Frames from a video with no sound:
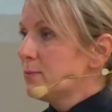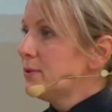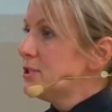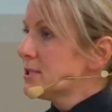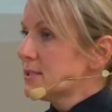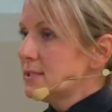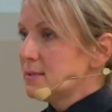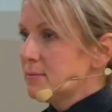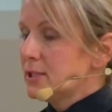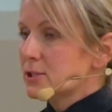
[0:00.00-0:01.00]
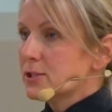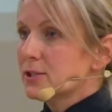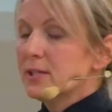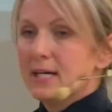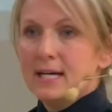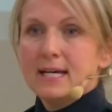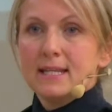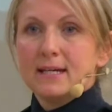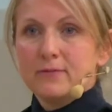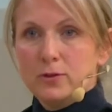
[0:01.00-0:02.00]
We just need to make sure
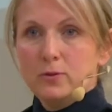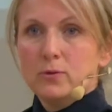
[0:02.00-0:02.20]
that if you